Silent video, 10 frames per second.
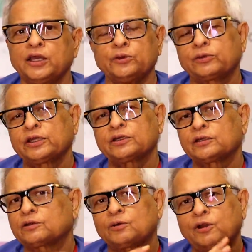you can
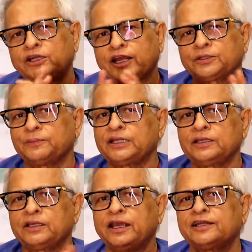contact
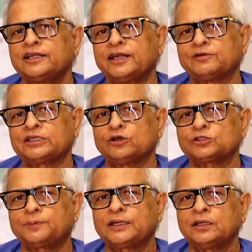me at Lilavati
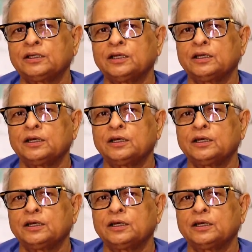Hospital.